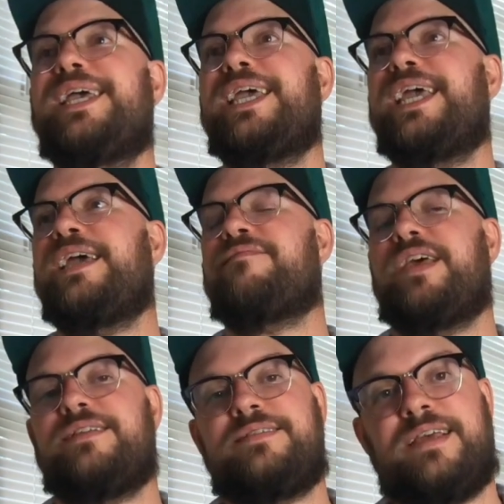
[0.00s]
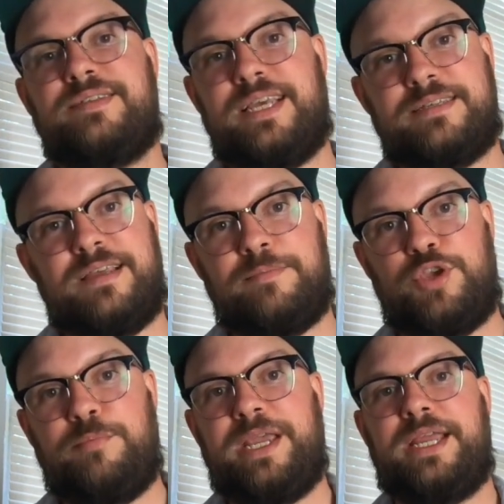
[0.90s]
if that sounds like something
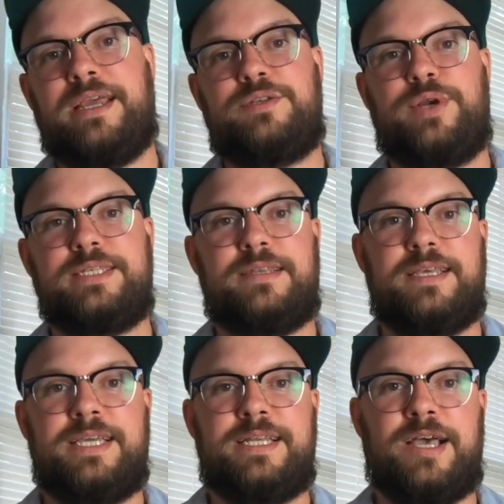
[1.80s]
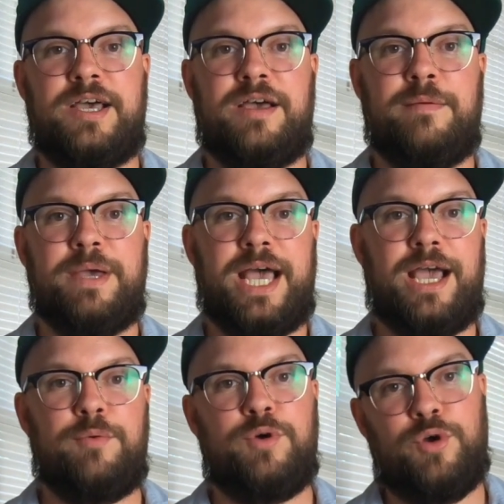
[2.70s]
you'd be interested in,
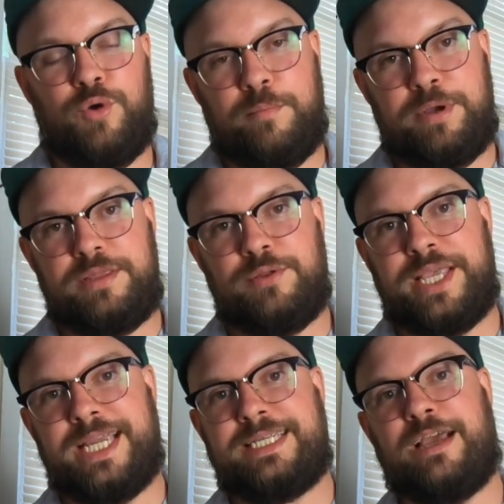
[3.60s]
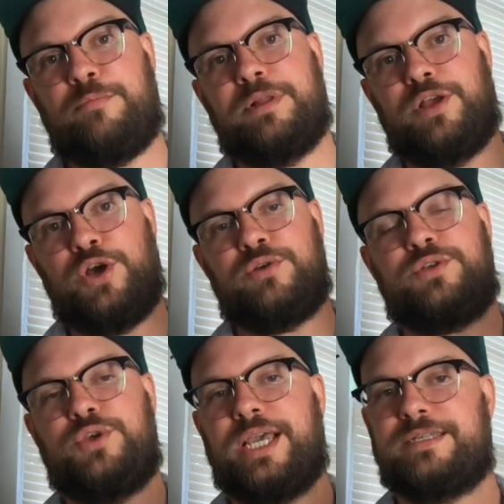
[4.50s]
I will put the link down below
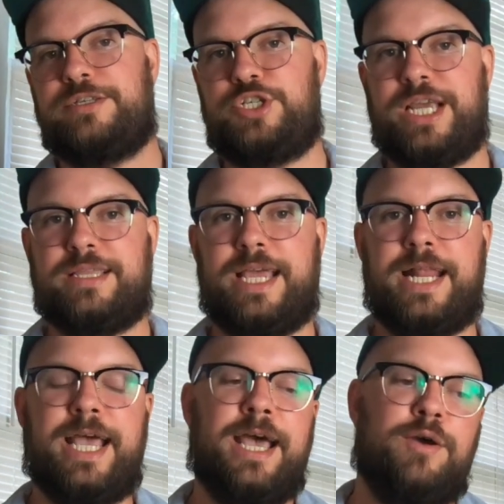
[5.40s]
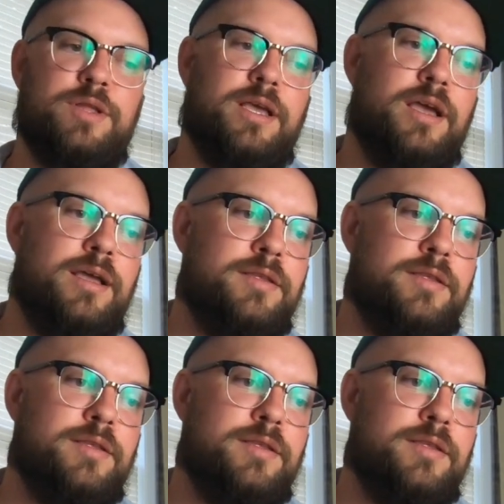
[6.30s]
so you guys can check that out.